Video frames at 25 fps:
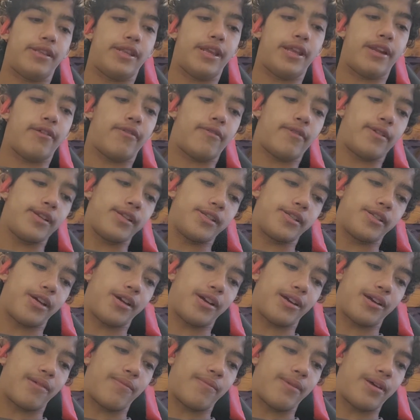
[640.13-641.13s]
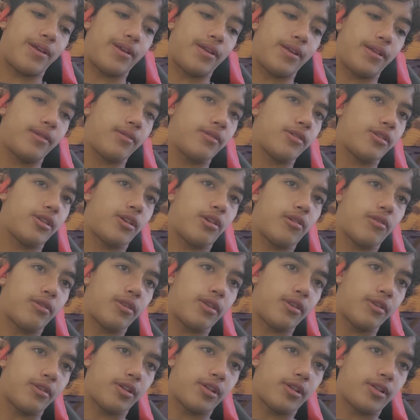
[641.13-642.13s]
They don't want to talk about it, so
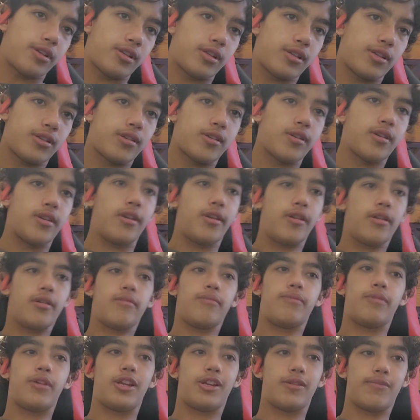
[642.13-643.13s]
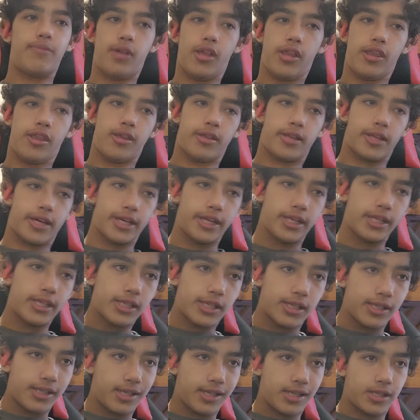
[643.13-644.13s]
they'll just, beat up on the Lions
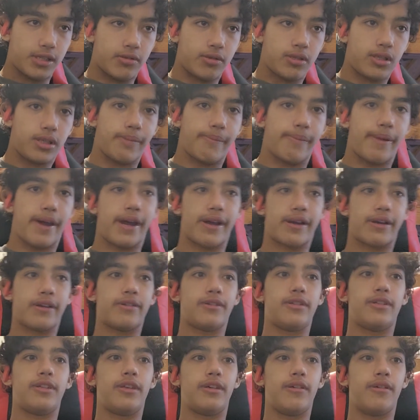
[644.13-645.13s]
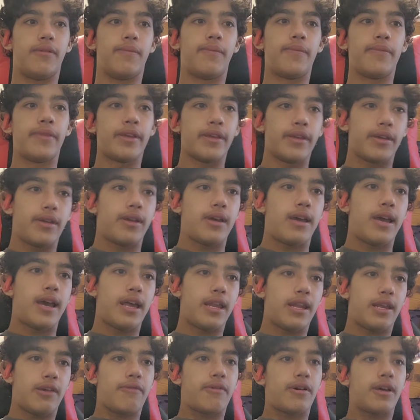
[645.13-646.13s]
because that's what the Packers do.
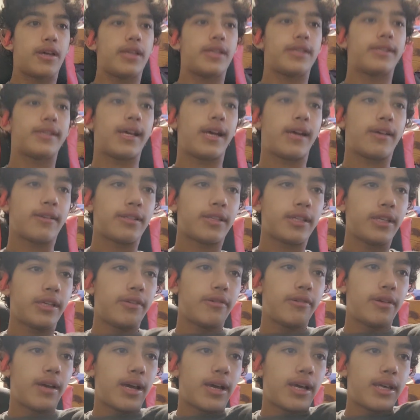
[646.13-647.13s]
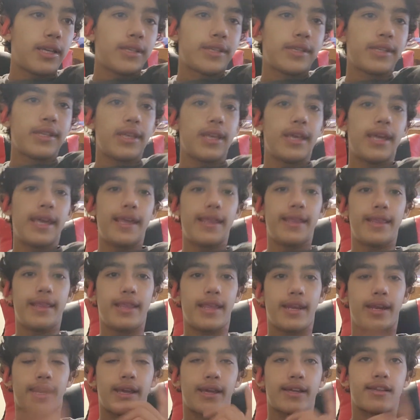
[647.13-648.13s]
Anyways, I'll see you guys in
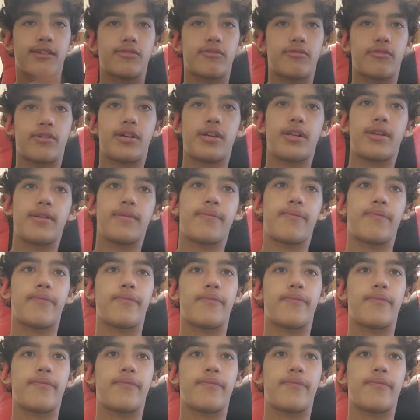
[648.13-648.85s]
the next one.